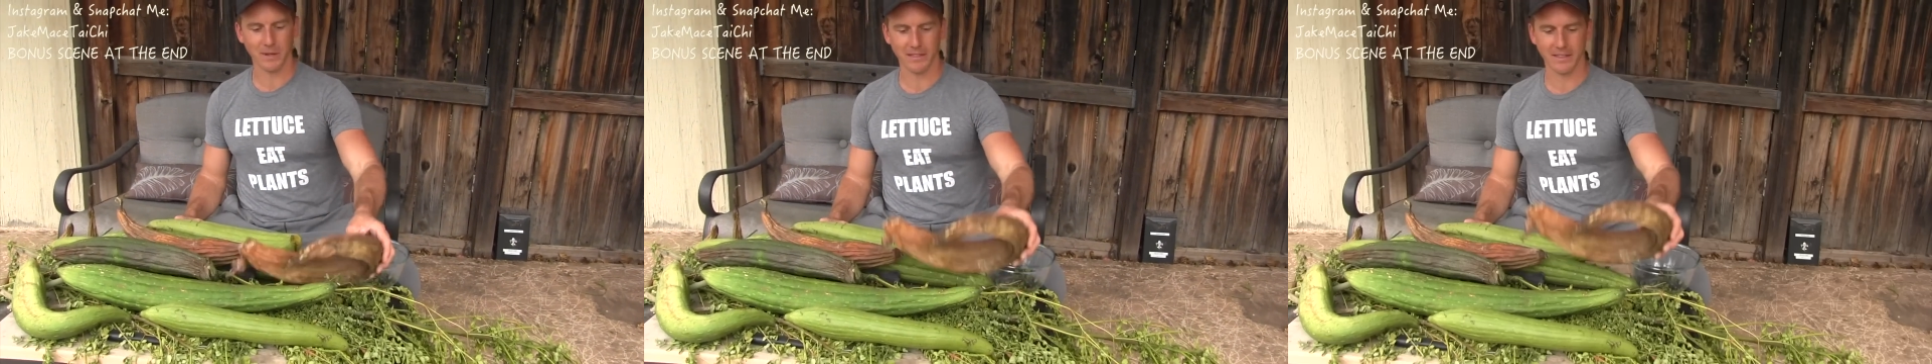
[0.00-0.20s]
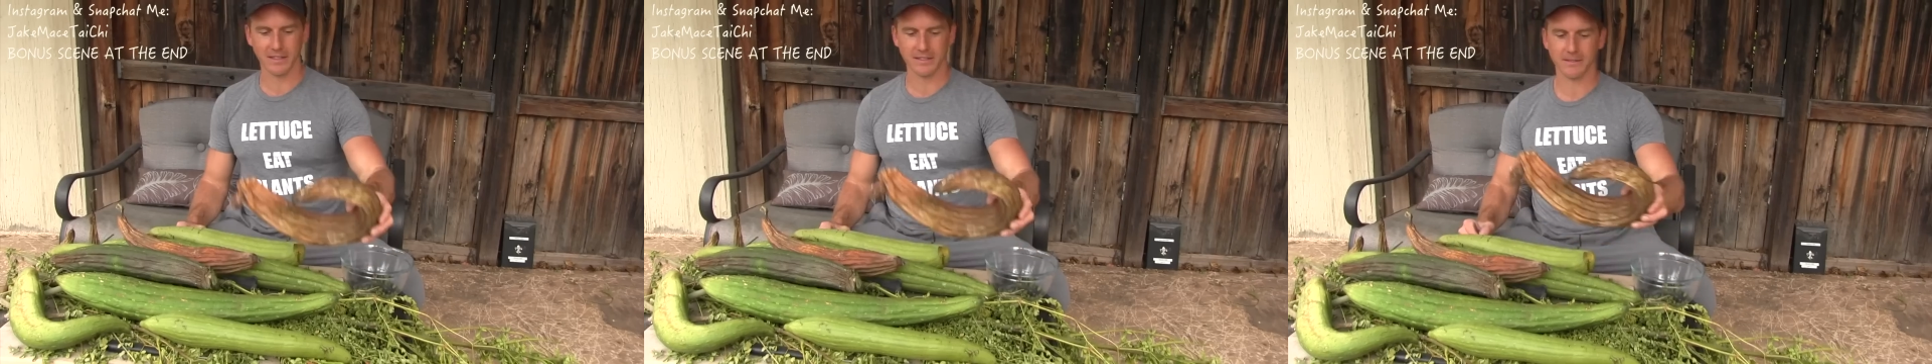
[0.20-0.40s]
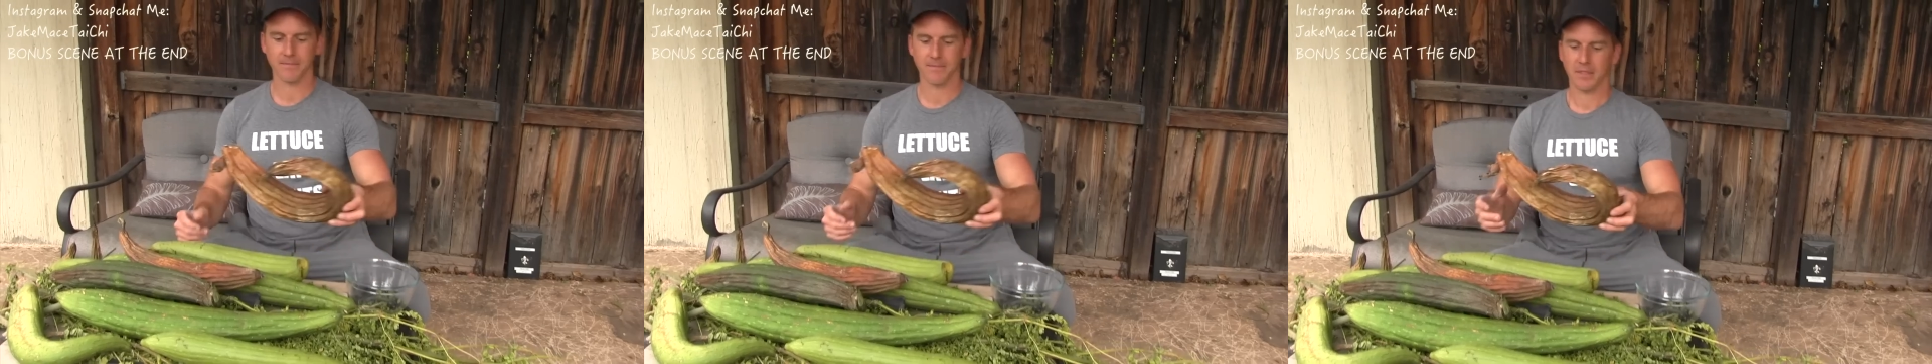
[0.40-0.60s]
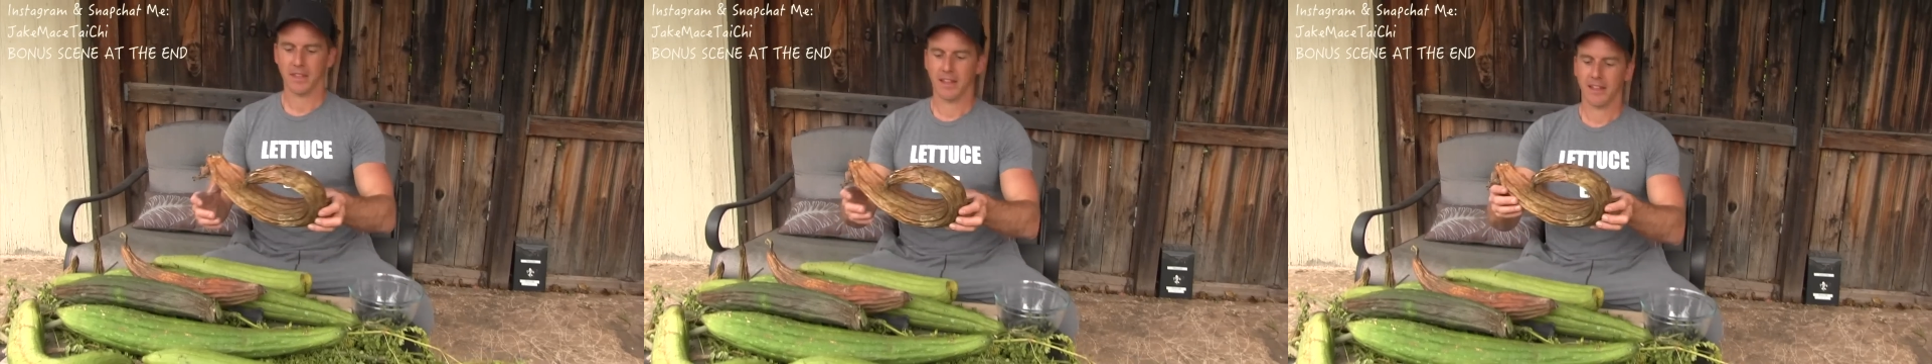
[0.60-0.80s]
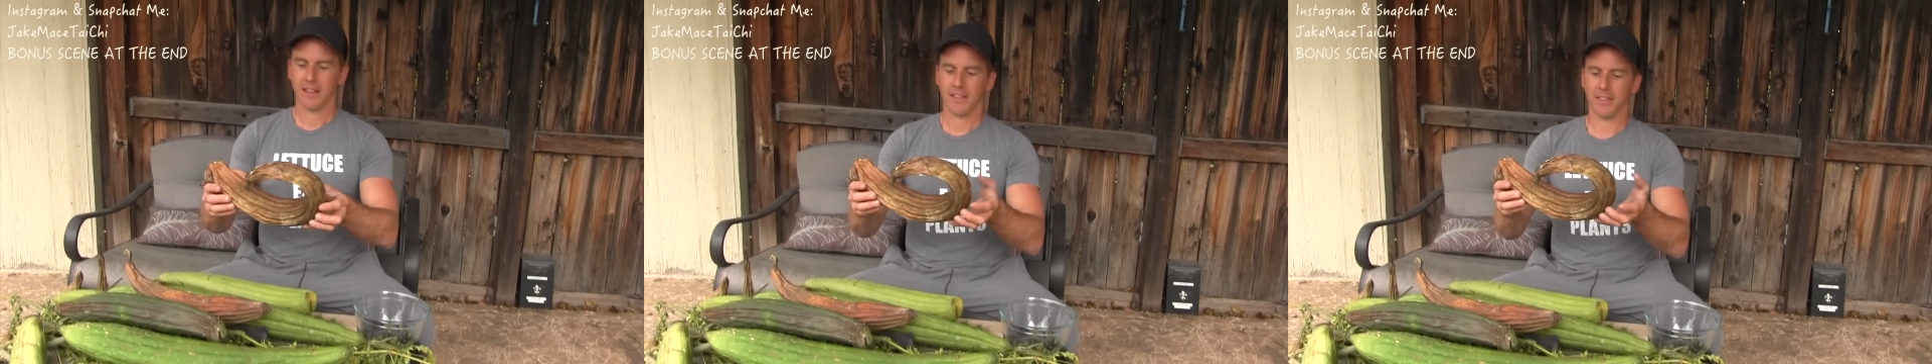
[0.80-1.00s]
about this.
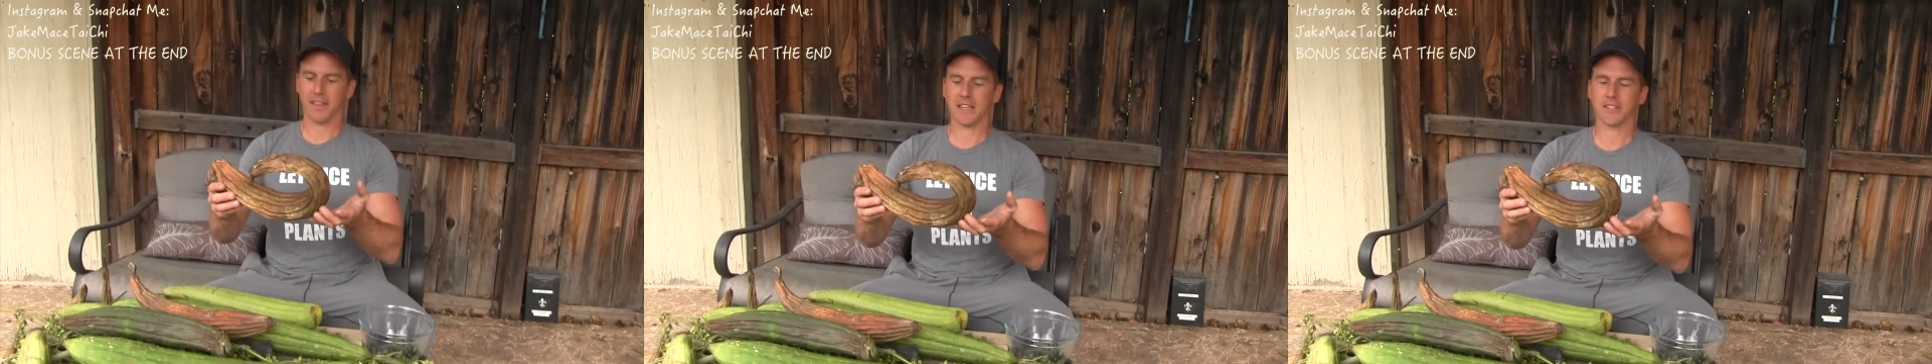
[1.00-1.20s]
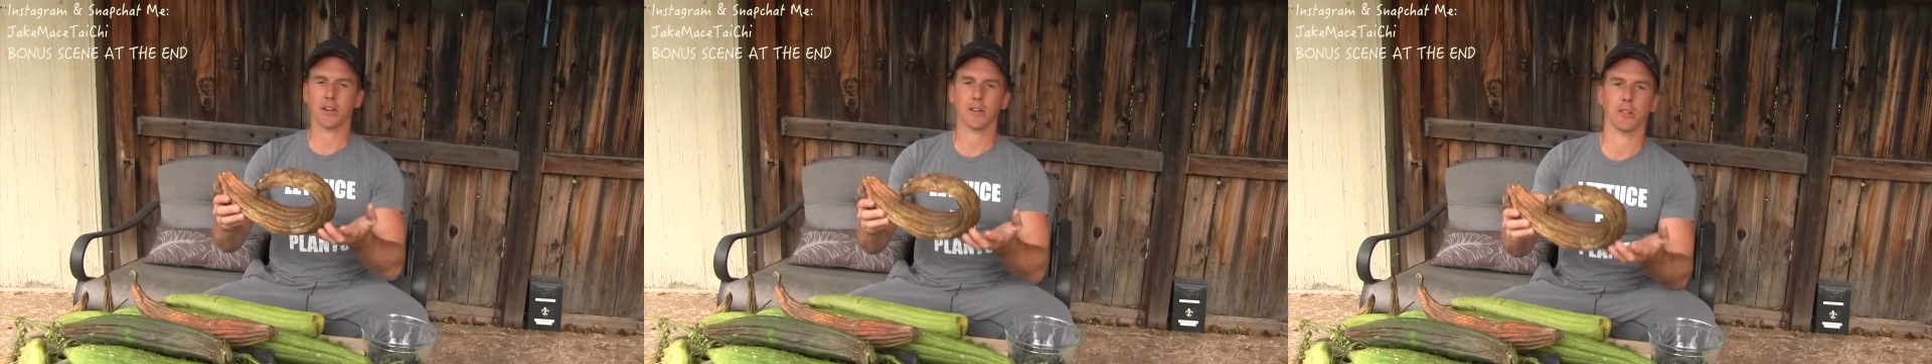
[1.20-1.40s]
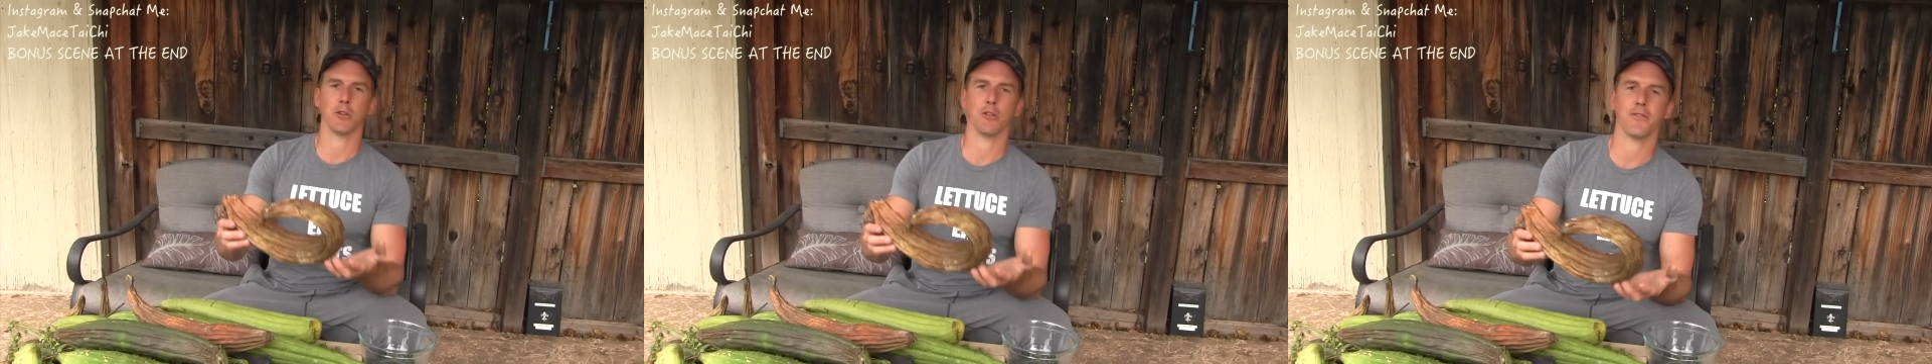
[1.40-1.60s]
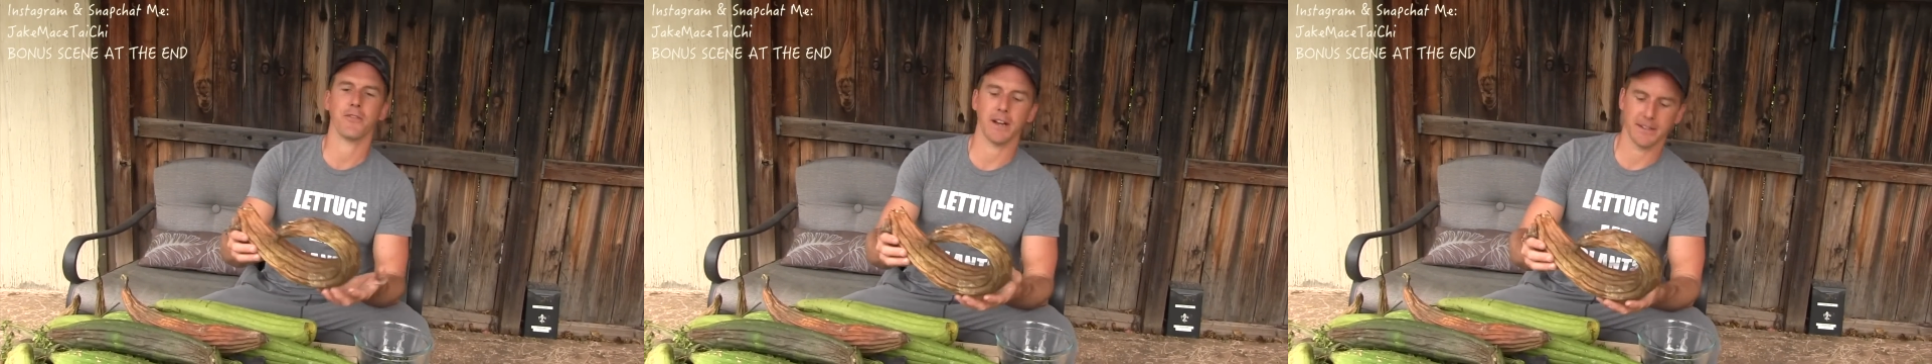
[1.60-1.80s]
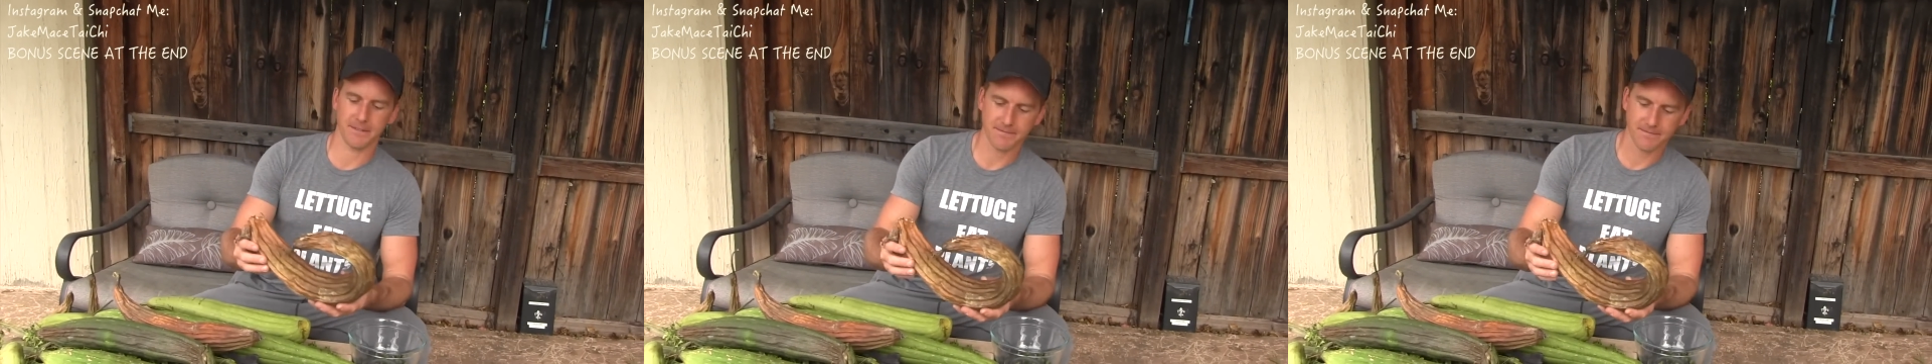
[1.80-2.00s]
These are
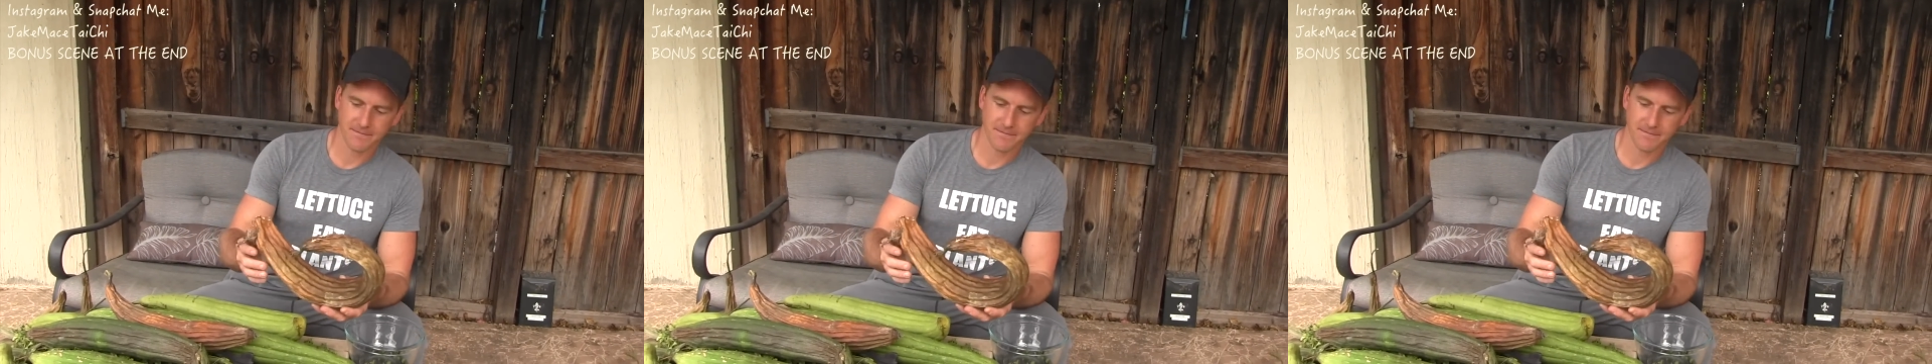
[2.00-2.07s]
loofah.